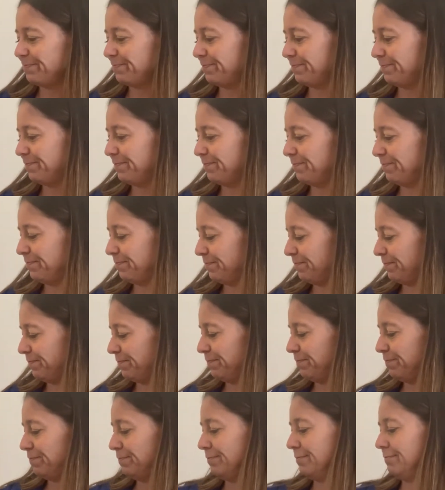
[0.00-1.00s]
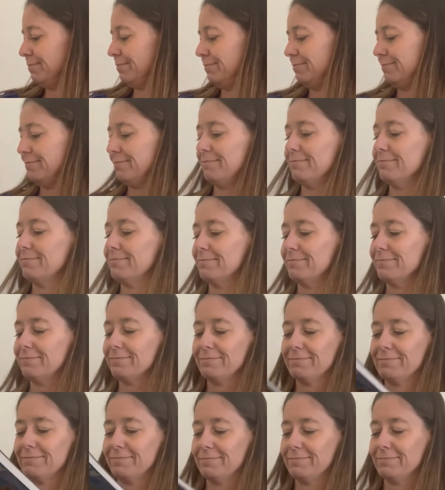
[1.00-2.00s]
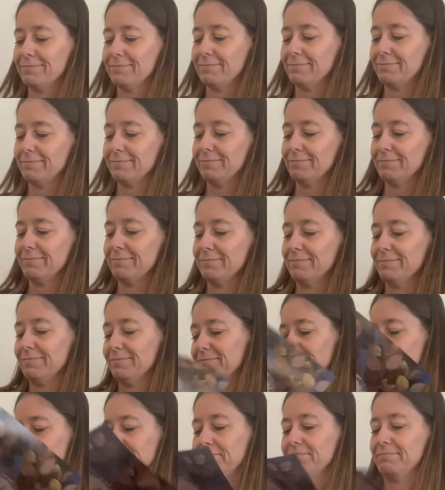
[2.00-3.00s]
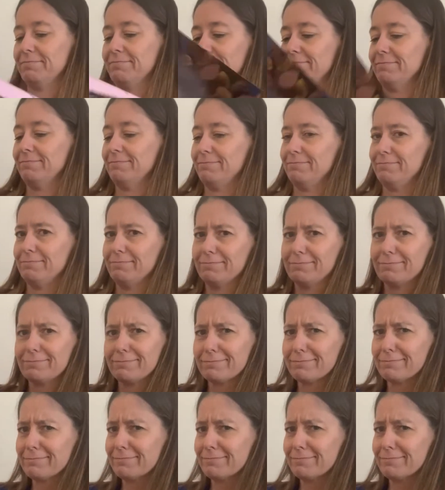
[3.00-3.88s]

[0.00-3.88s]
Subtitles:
Nothing is said.